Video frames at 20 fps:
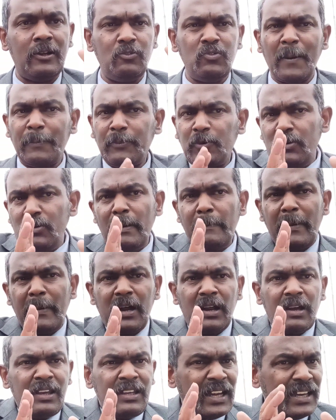You have to remember,
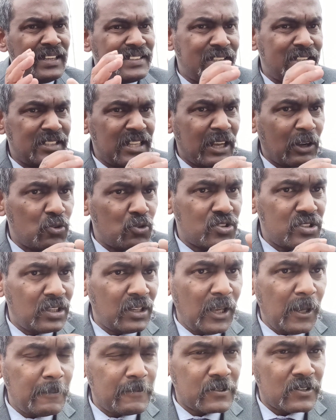in ICC the question
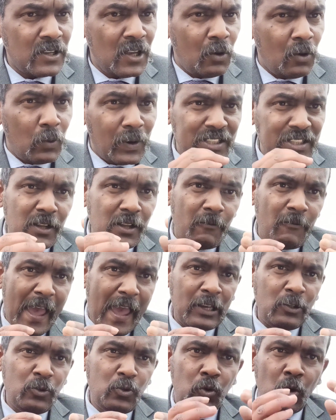gives, what is the
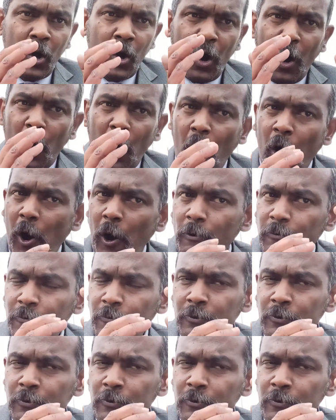value of